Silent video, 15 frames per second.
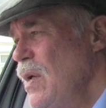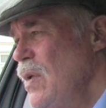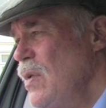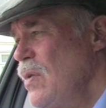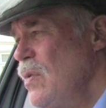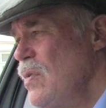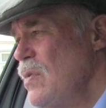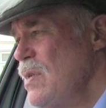
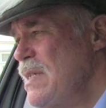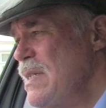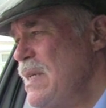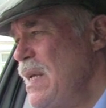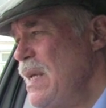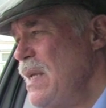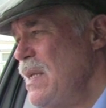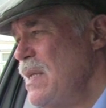you
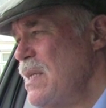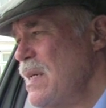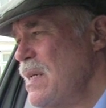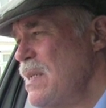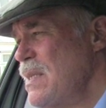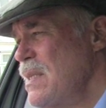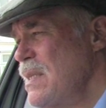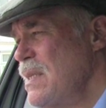see
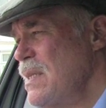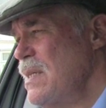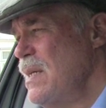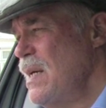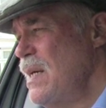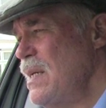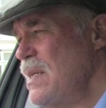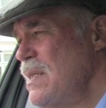just
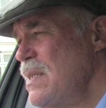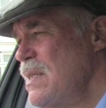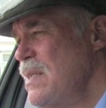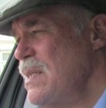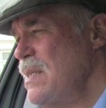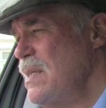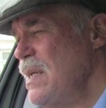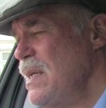
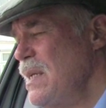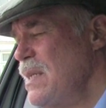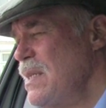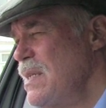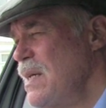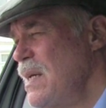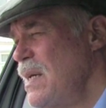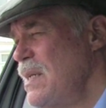
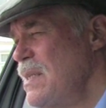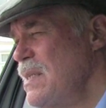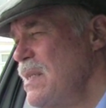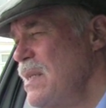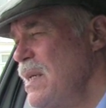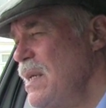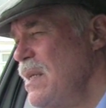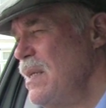
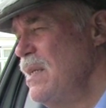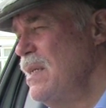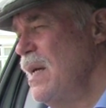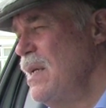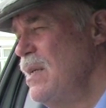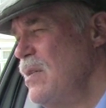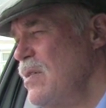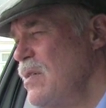see the
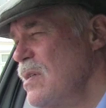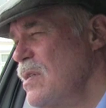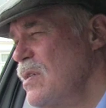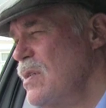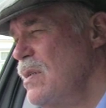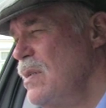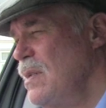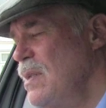dangerous,
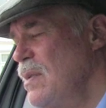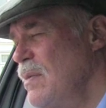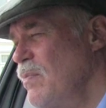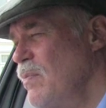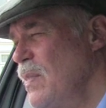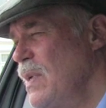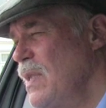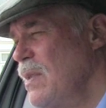
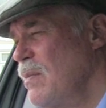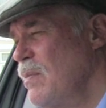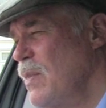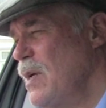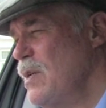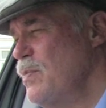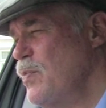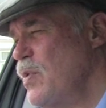the
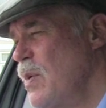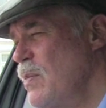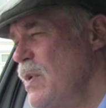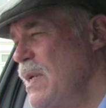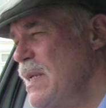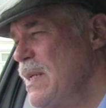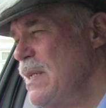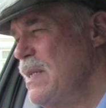most
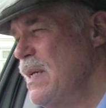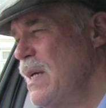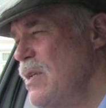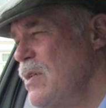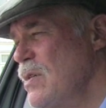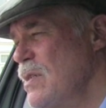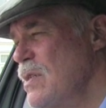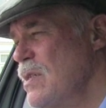prominent
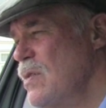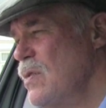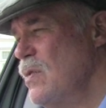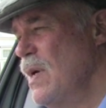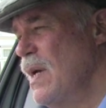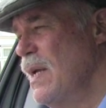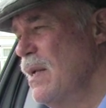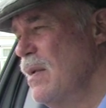dangerous
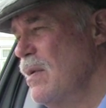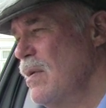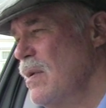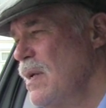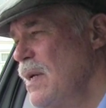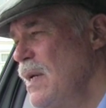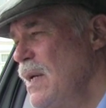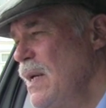door handle.
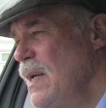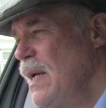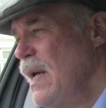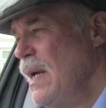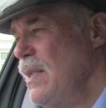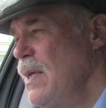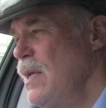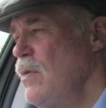
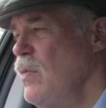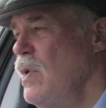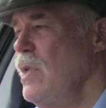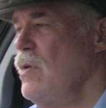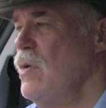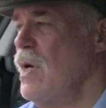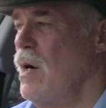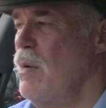And then when
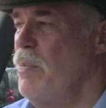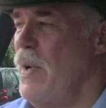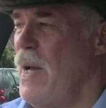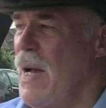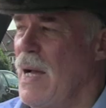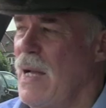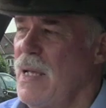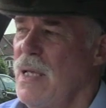you go
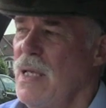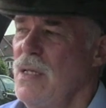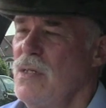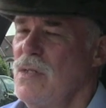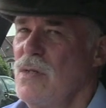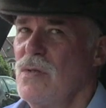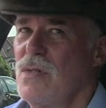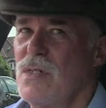back
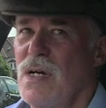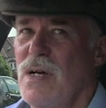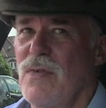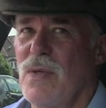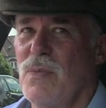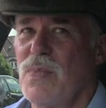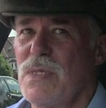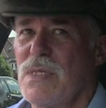into your
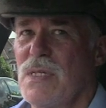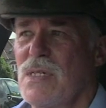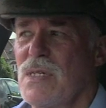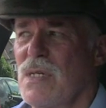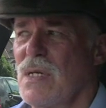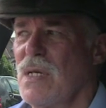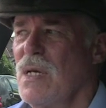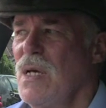driving
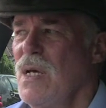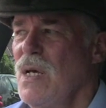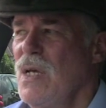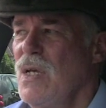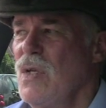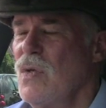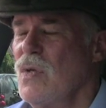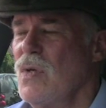position,
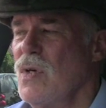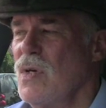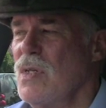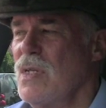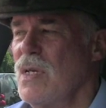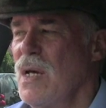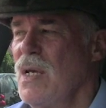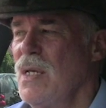you're
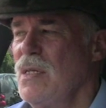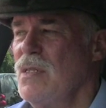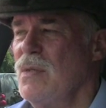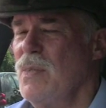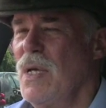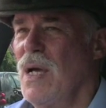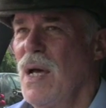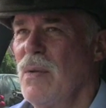not going to
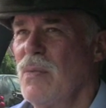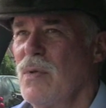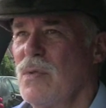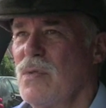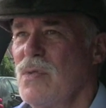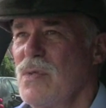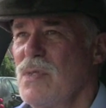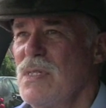be able
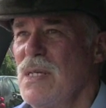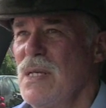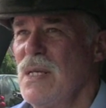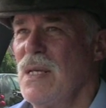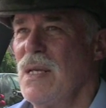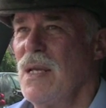to see